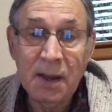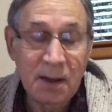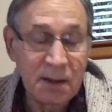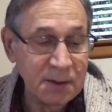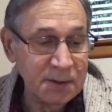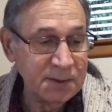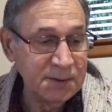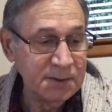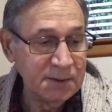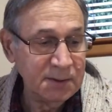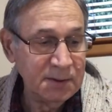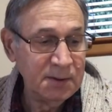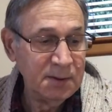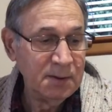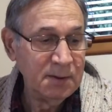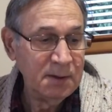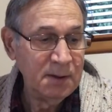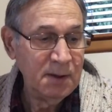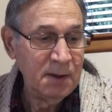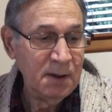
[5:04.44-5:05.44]
is.
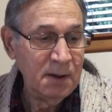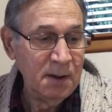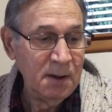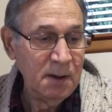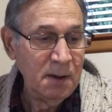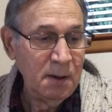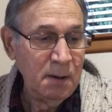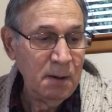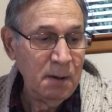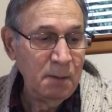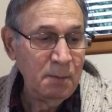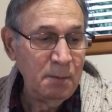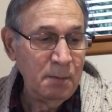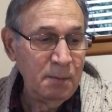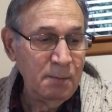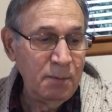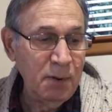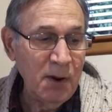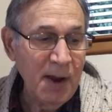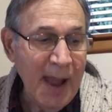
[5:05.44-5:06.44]

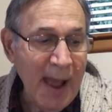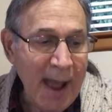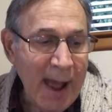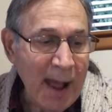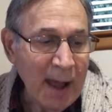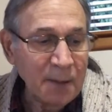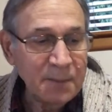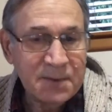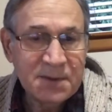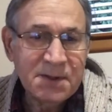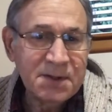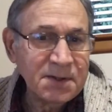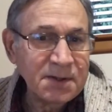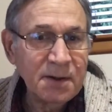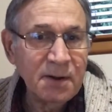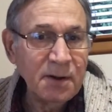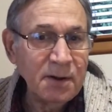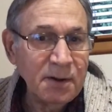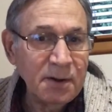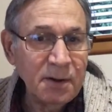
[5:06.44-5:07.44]
Perhaps
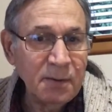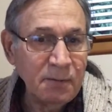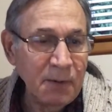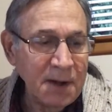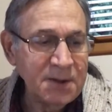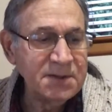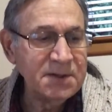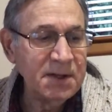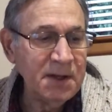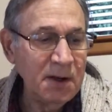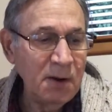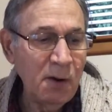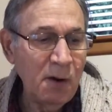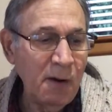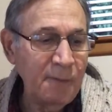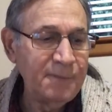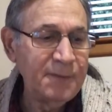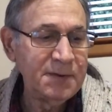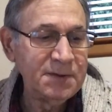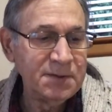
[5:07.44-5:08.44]
arresting
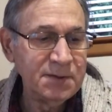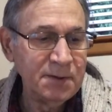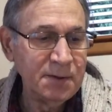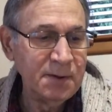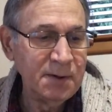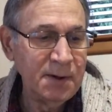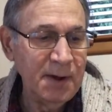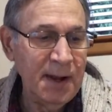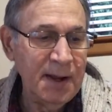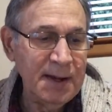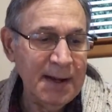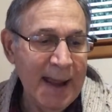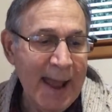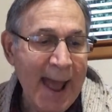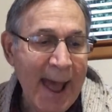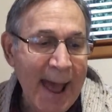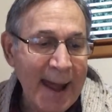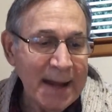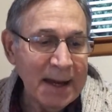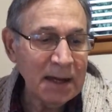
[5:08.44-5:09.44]
officer and
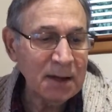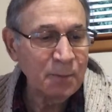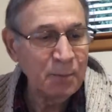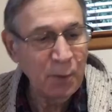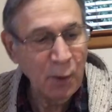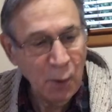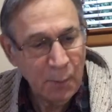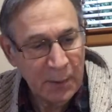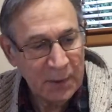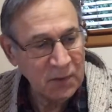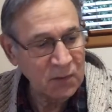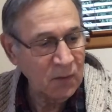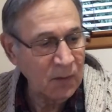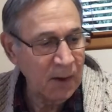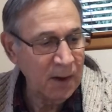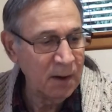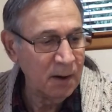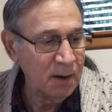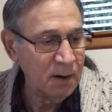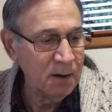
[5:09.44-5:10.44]
addict
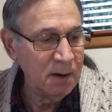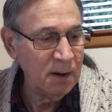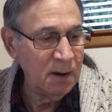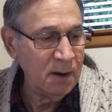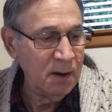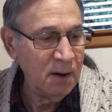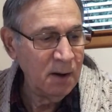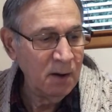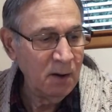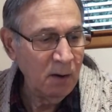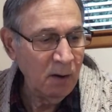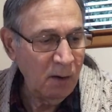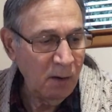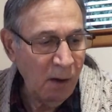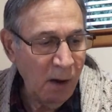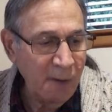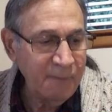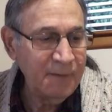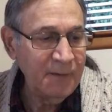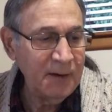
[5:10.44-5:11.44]
perpetrator
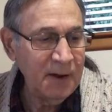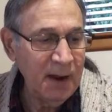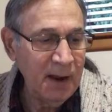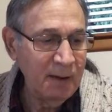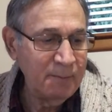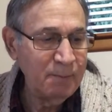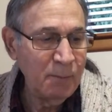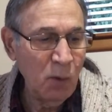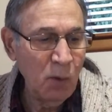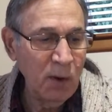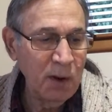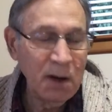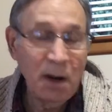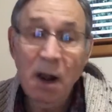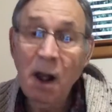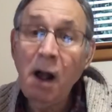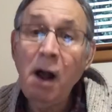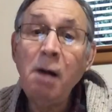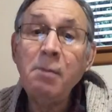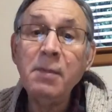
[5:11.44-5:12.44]
often have more in
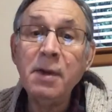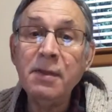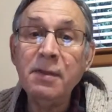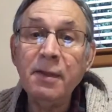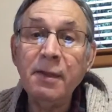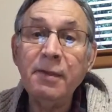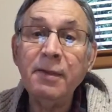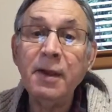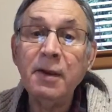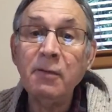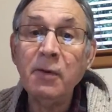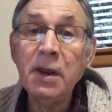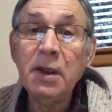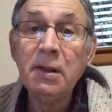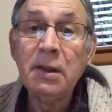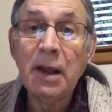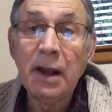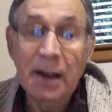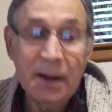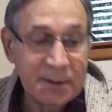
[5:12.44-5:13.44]
common than they
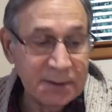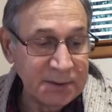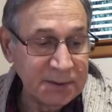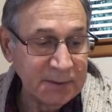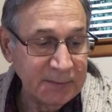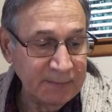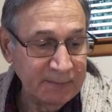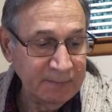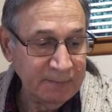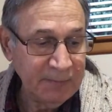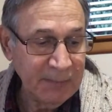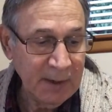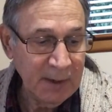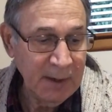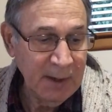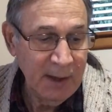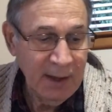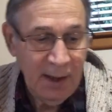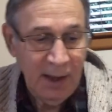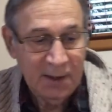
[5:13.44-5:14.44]
realize.
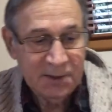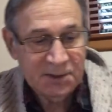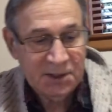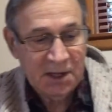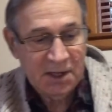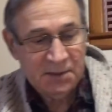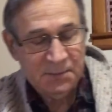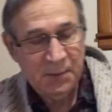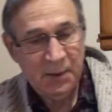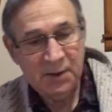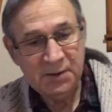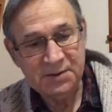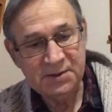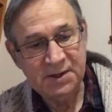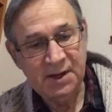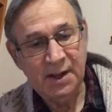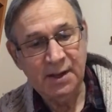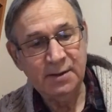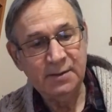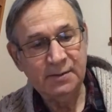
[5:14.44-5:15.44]
As Shakespeare
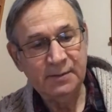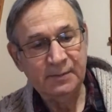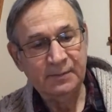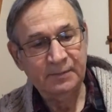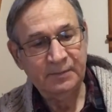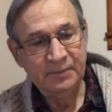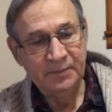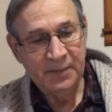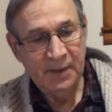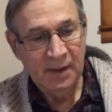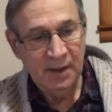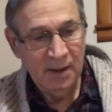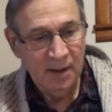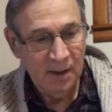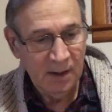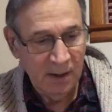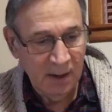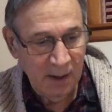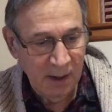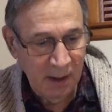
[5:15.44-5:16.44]
said,
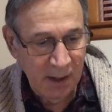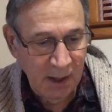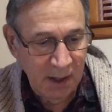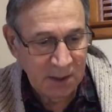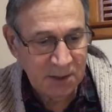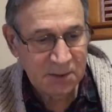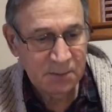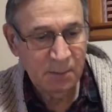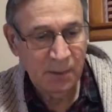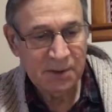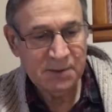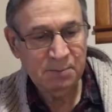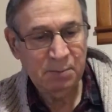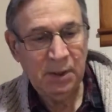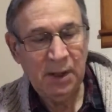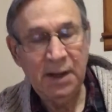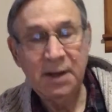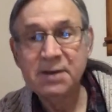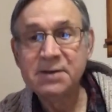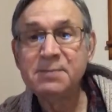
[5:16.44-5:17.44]
each must
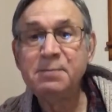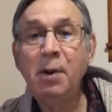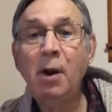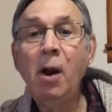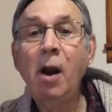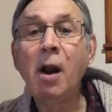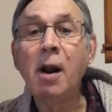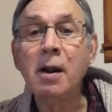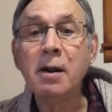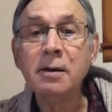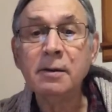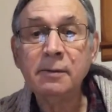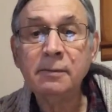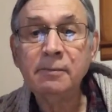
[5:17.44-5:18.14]
play his part.